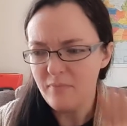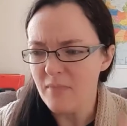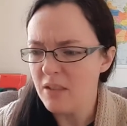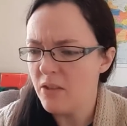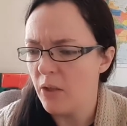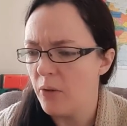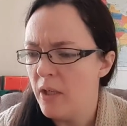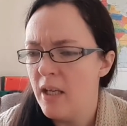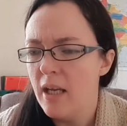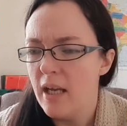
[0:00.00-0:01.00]
So,
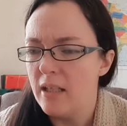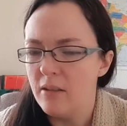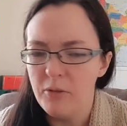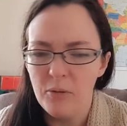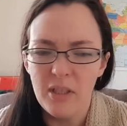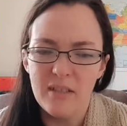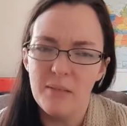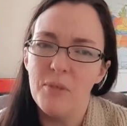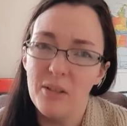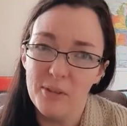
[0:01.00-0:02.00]
and a few of these I'm
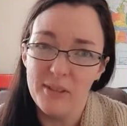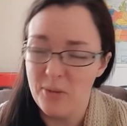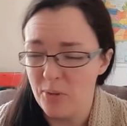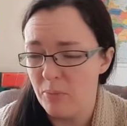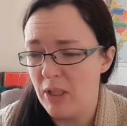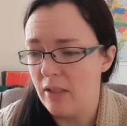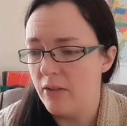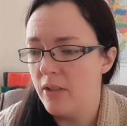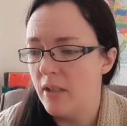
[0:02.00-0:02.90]
not really sure about.